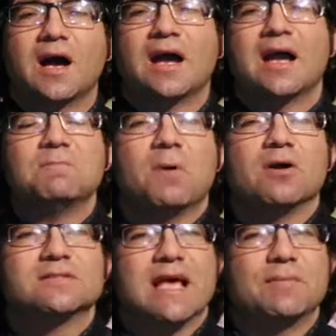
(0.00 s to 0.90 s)
Hi, I'm
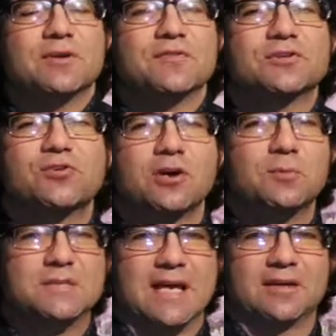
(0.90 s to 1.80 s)
Paul Zammit of the
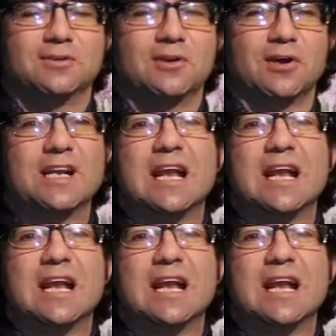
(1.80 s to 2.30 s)
Toronto Botanical Garden